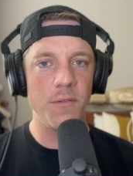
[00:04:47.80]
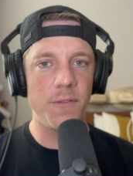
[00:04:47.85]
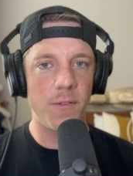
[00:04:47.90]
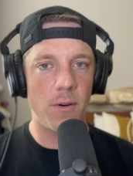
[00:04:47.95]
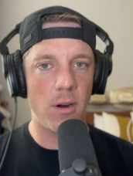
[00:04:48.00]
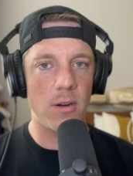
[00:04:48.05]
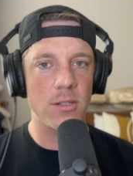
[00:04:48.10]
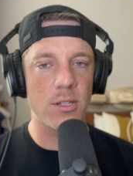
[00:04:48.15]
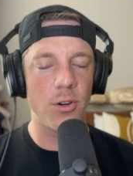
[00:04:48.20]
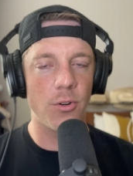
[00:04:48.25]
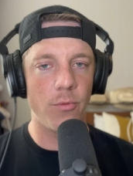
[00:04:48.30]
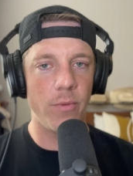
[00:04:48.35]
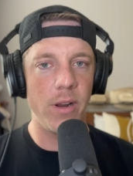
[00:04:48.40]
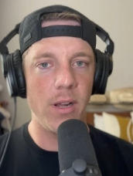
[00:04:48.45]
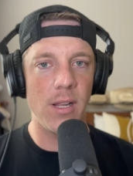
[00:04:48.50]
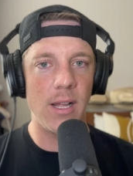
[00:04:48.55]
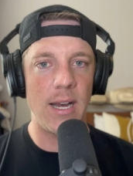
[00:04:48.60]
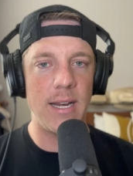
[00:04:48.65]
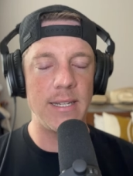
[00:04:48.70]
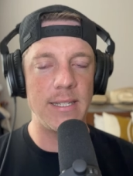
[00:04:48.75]
Foster
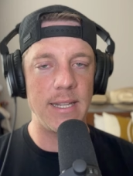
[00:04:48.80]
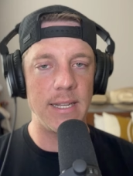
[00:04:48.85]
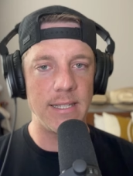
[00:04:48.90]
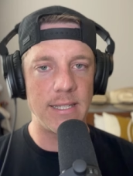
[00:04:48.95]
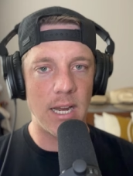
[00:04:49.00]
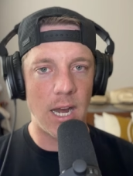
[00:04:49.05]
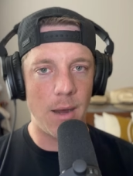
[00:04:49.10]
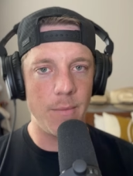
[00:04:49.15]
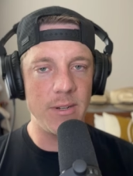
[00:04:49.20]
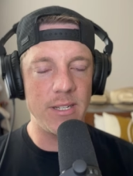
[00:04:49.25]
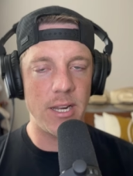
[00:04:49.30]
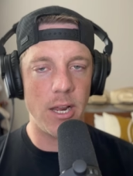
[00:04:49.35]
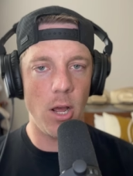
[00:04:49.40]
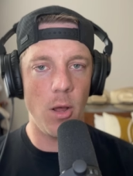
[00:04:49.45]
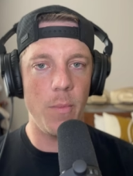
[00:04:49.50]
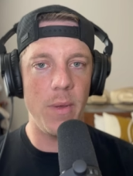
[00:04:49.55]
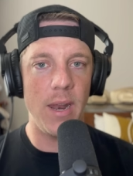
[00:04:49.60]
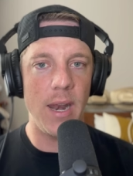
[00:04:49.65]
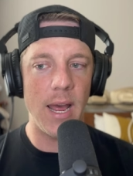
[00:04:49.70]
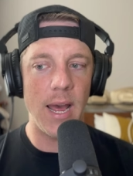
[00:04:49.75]
realized that Thomas
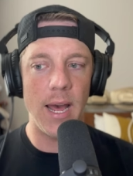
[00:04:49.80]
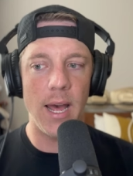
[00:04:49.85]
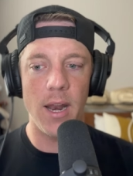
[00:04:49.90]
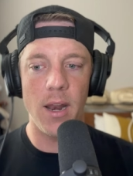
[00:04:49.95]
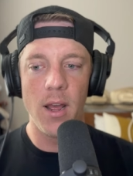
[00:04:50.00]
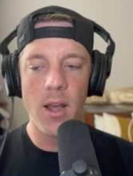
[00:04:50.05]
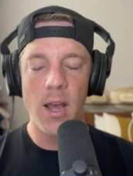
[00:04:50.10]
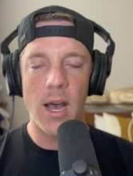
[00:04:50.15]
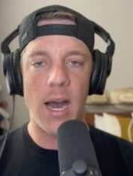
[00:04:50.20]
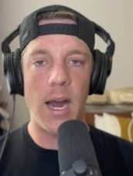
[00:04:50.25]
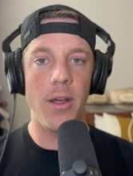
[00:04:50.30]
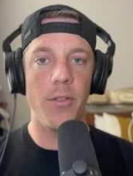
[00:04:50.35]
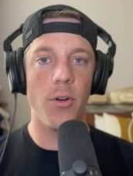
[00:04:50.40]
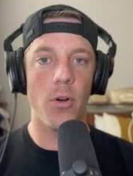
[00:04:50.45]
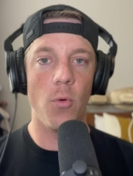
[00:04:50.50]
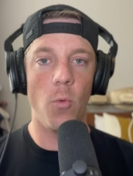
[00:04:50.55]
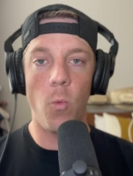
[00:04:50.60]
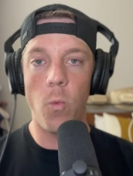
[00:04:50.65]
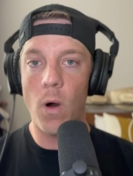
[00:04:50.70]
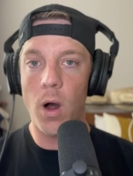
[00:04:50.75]
Heilman had
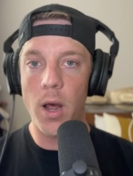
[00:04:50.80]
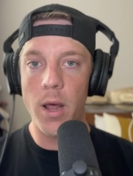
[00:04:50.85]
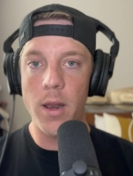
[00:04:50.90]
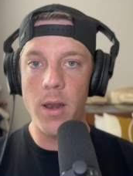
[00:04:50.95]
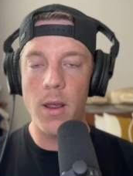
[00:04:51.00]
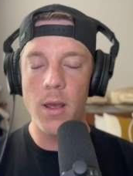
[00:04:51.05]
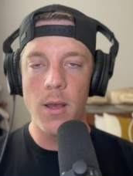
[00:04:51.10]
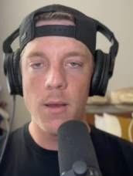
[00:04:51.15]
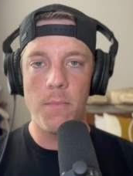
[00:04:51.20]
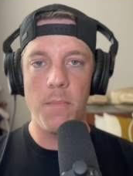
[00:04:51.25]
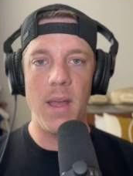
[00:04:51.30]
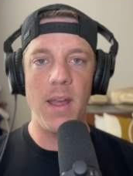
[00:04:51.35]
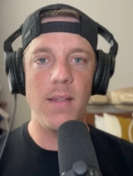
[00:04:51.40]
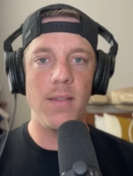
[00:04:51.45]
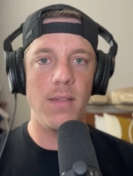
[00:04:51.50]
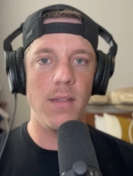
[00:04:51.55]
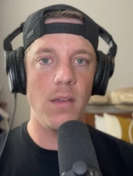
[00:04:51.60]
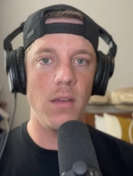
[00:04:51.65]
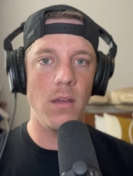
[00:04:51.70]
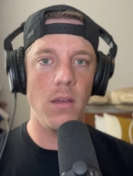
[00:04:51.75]
either one,
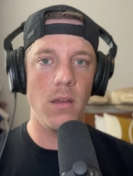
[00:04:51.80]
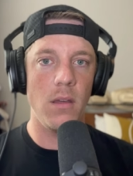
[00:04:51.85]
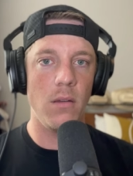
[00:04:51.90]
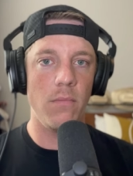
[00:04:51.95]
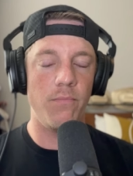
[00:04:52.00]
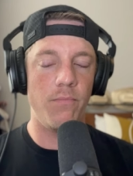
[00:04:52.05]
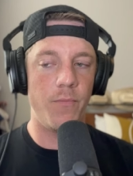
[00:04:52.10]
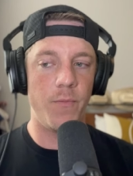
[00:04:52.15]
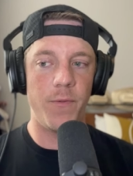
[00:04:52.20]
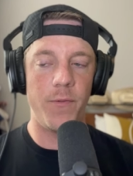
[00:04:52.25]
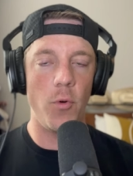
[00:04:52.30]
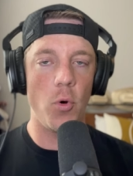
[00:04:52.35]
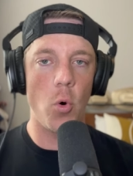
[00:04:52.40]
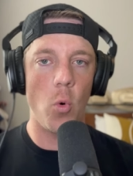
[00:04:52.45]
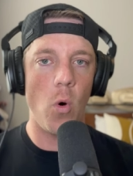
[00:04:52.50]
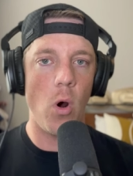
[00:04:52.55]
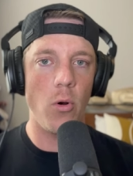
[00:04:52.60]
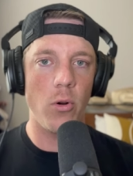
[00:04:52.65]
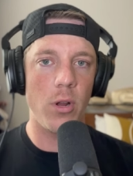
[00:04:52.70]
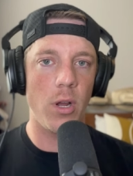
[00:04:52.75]
made the
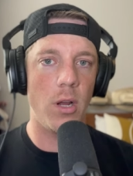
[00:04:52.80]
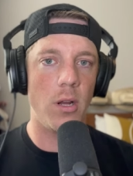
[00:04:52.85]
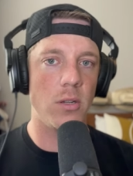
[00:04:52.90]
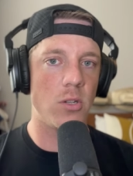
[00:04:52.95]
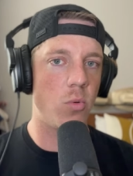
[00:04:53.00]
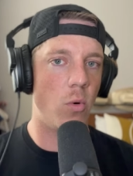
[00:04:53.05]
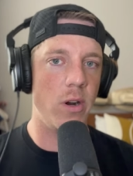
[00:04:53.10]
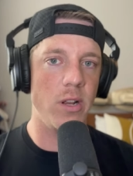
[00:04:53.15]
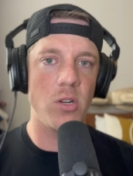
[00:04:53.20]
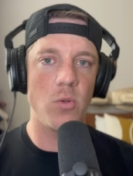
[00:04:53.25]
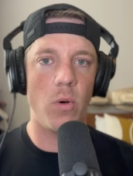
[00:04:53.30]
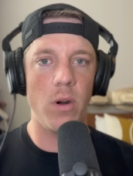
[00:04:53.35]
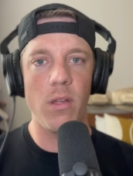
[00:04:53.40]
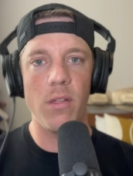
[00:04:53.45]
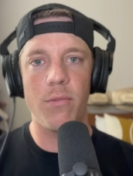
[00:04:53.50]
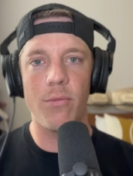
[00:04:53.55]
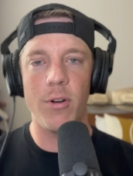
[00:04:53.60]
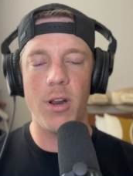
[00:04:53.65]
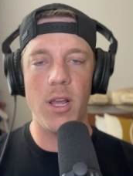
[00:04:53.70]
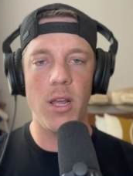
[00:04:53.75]
Fukuoka
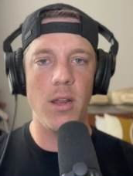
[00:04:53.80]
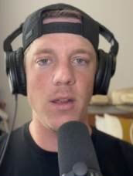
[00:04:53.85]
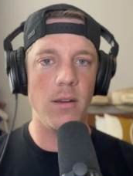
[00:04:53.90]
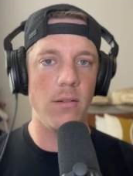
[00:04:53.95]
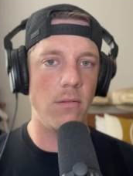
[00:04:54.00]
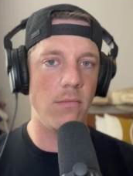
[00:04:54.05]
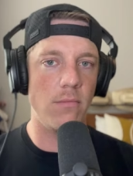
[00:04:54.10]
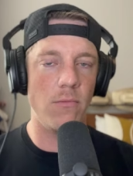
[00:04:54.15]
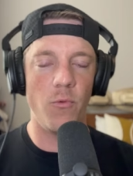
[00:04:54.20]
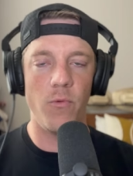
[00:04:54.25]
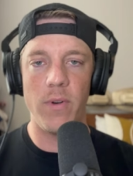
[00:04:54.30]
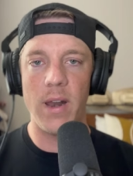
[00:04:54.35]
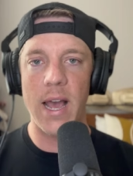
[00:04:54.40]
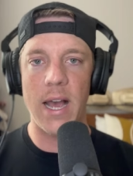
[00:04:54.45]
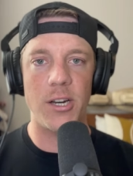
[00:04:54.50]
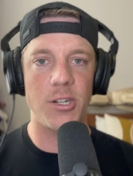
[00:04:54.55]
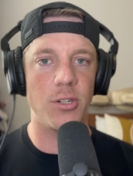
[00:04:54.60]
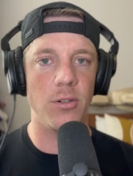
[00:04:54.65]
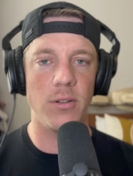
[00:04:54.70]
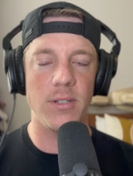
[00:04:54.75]
2023
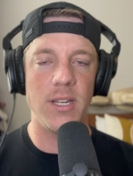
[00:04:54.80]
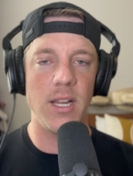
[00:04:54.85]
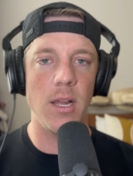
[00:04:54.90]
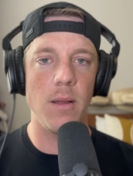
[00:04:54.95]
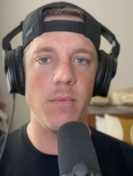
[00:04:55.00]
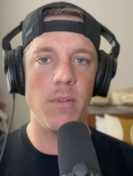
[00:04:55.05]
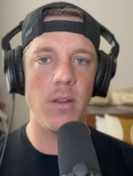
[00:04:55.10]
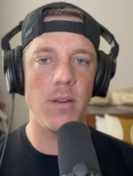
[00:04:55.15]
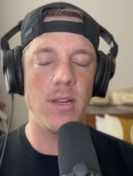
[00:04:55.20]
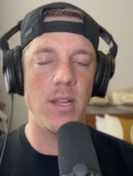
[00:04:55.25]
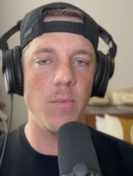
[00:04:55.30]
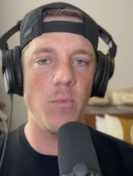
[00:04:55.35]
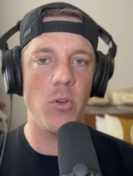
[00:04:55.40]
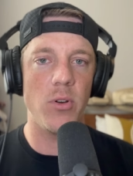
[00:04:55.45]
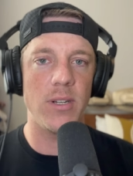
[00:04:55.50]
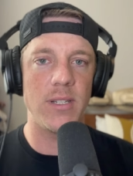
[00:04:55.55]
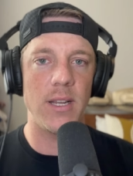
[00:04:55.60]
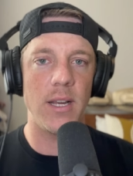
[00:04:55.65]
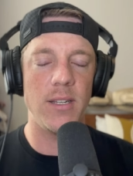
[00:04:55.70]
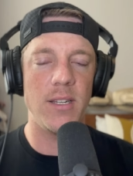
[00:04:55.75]
national team, the Team
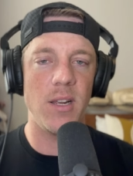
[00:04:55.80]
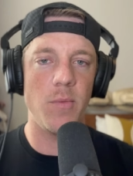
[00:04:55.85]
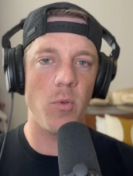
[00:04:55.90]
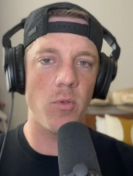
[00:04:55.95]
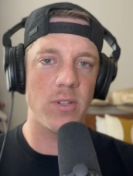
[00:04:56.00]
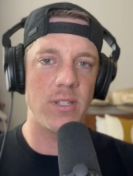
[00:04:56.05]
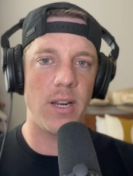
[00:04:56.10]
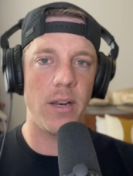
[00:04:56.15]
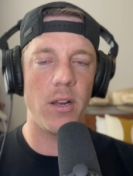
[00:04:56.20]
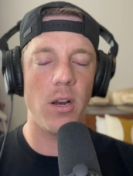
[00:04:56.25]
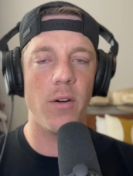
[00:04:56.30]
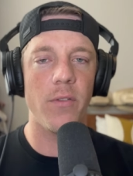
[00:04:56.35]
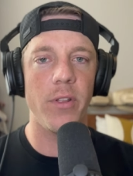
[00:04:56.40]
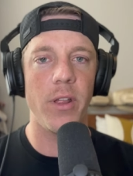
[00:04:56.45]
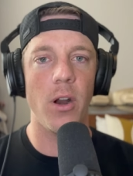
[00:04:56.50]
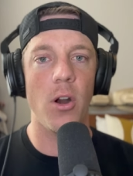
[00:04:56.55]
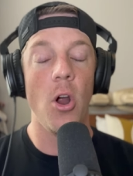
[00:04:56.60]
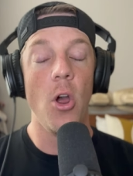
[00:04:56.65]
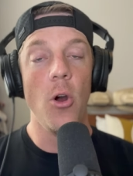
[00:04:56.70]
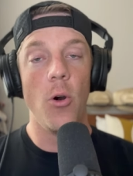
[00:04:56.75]
USA team that we're sending over
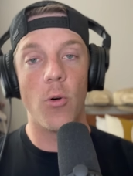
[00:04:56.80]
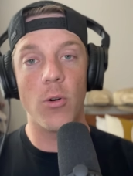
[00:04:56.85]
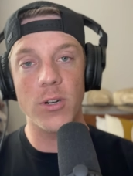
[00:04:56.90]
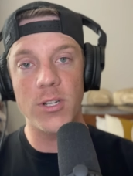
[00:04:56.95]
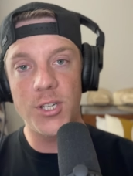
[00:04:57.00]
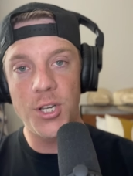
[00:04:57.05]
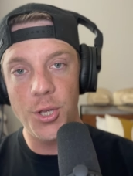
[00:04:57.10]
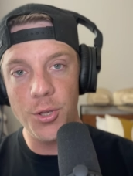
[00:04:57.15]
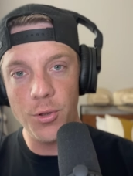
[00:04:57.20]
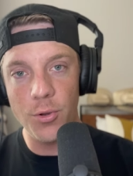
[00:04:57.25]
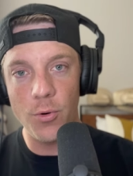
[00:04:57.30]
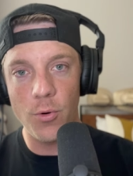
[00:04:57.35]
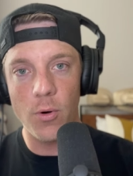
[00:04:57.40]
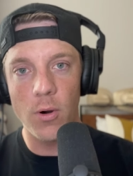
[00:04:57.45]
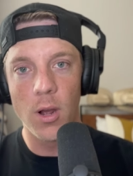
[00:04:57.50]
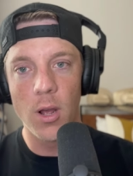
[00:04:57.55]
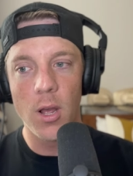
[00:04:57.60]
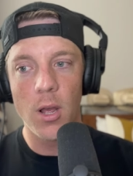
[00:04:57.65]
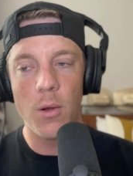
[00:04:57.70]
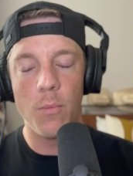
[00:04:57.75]
there, or two,
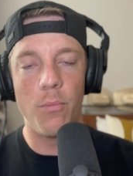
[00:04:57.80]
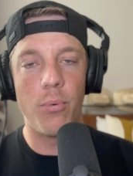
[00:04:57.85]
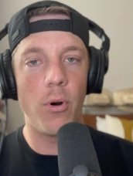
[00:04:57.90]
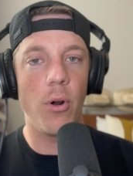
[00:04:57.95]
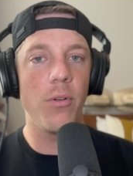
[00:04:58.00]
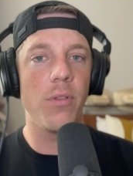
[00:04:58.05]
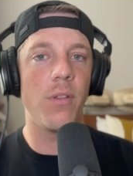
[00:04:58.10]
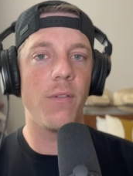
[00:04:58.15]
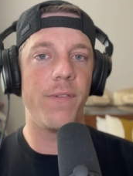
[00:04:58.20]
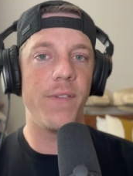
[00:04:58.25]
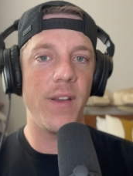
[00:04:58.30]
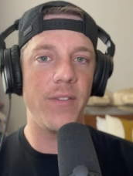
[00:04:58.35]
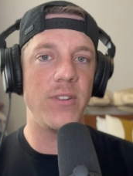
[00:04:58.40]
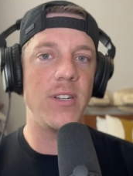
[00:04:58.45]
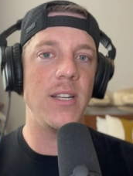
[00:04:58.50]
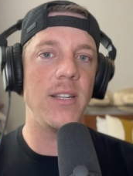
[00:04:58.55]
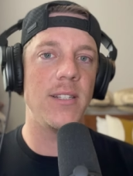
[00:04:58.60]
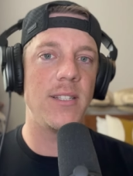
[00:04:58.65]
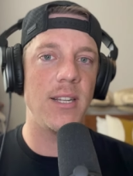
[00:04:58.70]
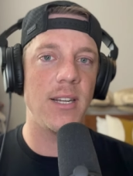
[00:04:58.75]
broke the
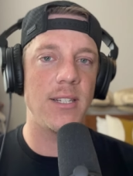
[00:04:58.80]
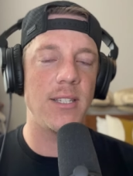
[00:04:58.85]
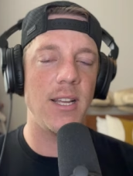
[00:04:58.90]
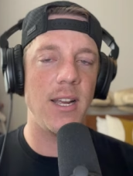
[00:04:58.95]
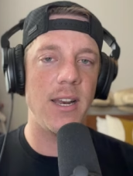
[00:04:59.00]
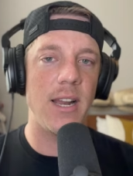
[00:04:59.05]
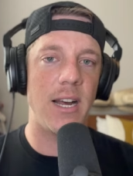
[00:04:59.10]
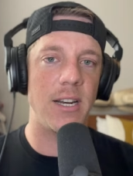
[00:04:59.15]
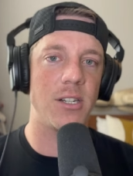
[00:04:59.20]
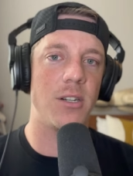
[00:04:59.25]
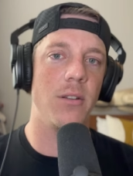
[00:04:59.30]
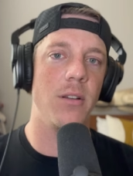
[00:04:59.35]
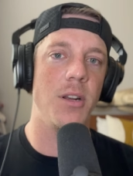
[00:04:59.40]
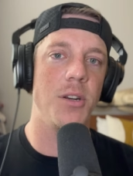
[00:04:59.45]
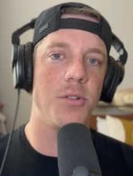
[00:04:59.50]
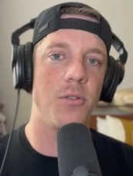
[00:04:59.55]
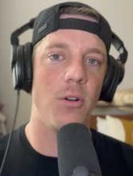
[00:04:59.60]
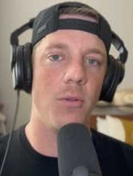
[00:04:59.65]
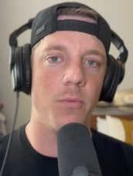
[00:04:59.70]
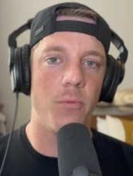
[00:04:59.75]
15 16 national
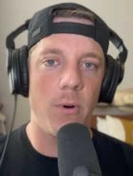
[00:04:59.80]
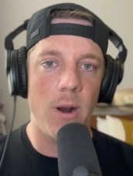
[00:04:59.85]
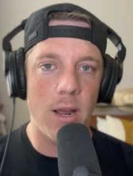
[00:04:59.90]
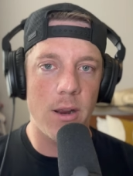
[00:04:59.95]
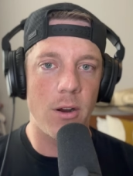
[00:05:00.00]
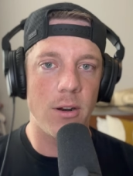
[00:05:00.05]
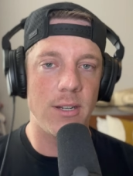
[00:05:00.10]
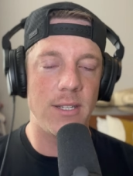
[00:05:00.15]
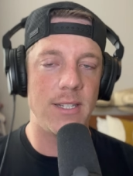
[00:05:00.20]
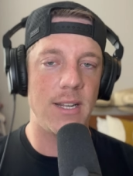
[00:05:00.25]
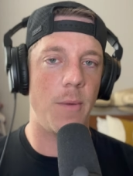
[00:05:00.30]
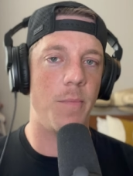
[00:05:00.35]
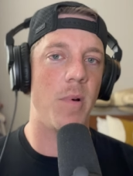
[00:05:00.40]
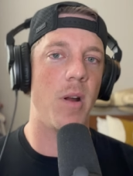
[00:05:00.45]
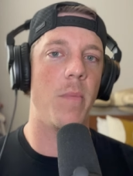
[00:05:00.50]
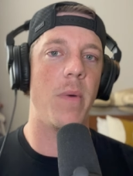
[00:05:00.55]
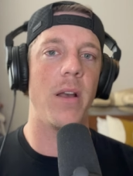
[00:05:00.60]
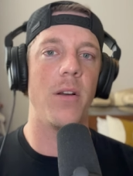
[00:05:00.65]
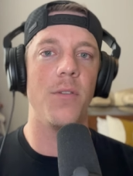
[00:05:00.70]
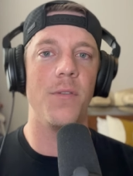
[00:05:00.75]
age group record set by
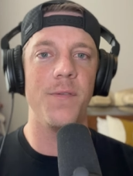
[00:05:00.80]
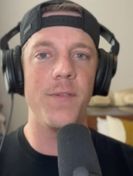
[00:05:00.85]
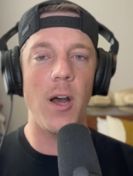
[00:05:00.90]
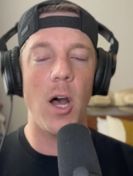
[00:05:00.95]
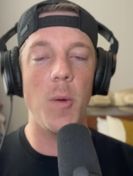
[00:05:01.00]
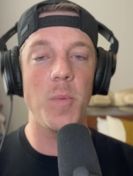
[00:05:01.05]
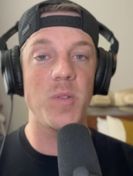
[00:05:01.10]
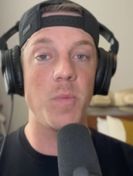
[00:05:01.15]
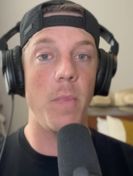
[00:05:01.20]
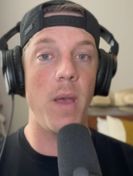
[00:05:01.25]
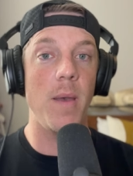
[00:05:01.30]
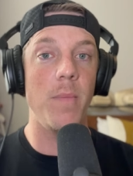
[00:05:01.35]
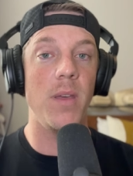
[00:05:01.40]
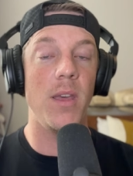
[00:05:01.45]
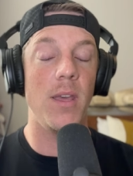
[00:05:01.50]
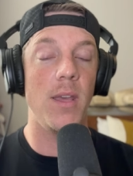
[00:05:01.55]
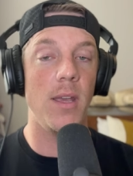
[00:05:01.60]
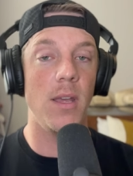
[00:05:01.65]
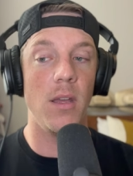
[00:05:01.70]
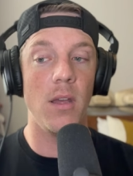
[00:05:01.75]
Michael Phelps. Maybe
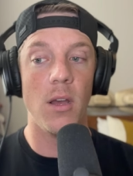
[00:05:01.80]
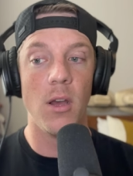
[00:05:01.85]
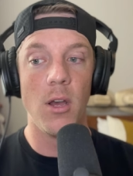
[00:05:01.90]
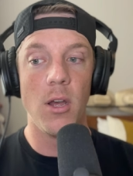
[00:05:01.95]
he